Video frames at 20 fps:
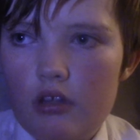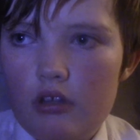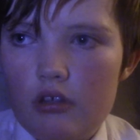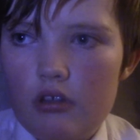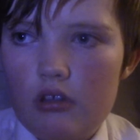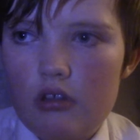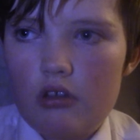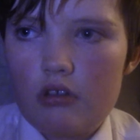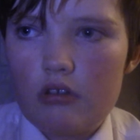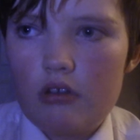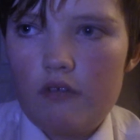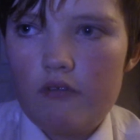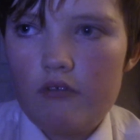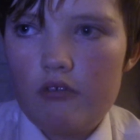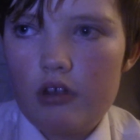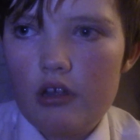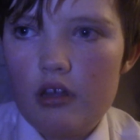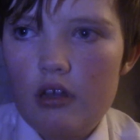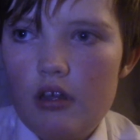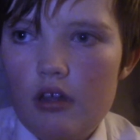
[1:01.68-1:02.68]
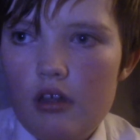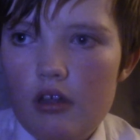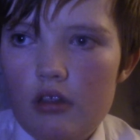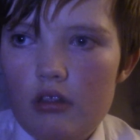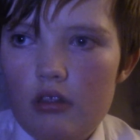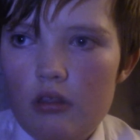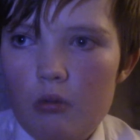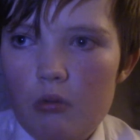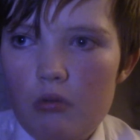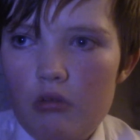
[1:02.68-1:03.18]
the Discovery.
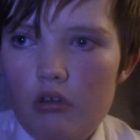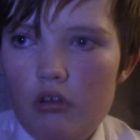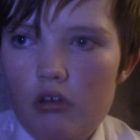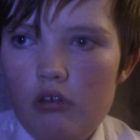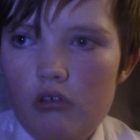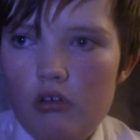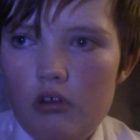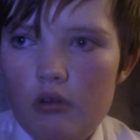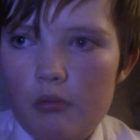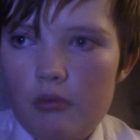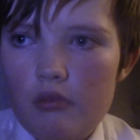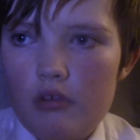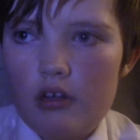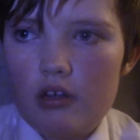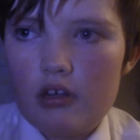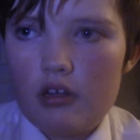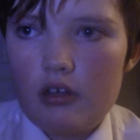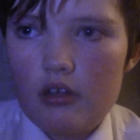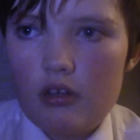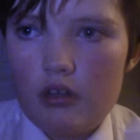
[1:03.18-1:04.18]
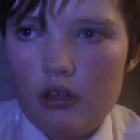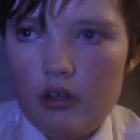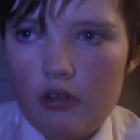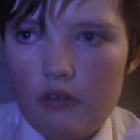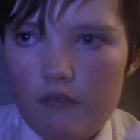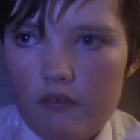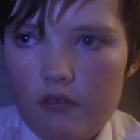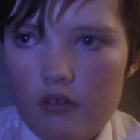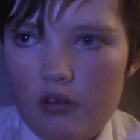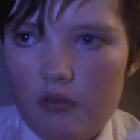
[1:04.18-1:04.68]
They were all operating
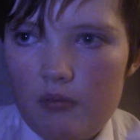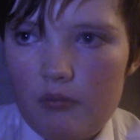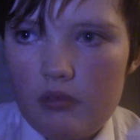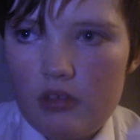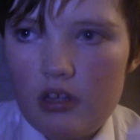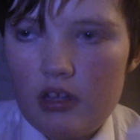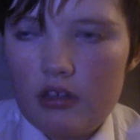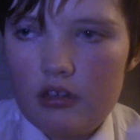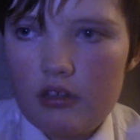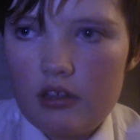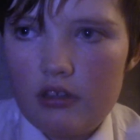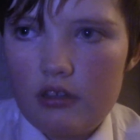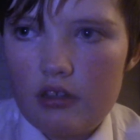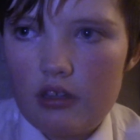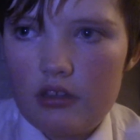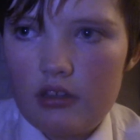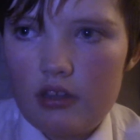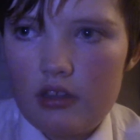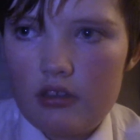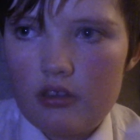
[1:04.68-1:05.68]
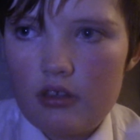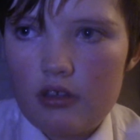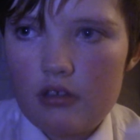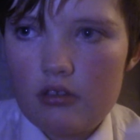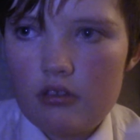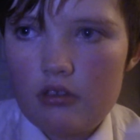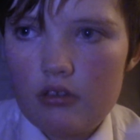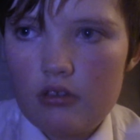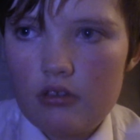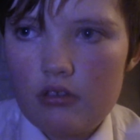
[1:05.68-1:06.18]
from
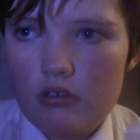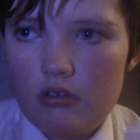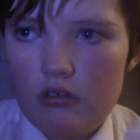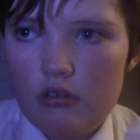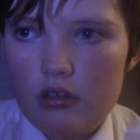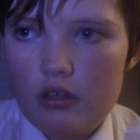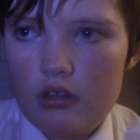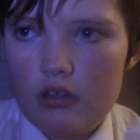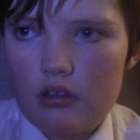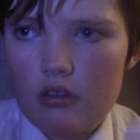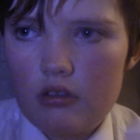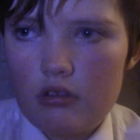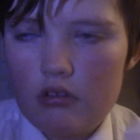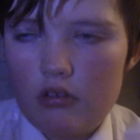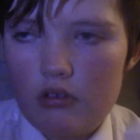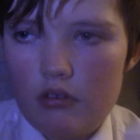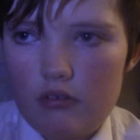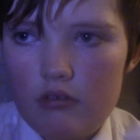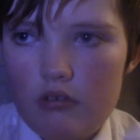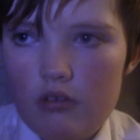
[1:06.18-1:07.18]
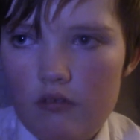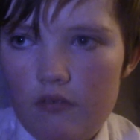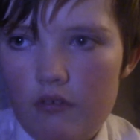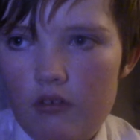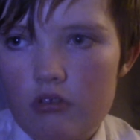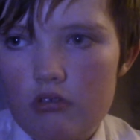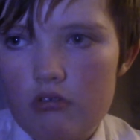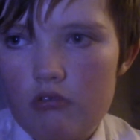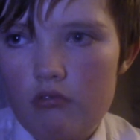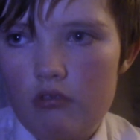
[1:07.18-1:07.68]
1996 to
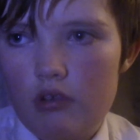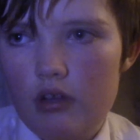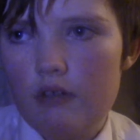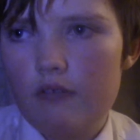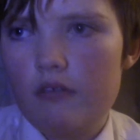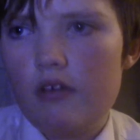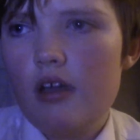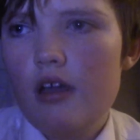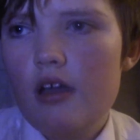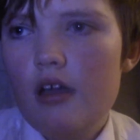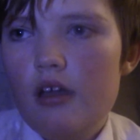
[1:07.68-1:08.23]
2012.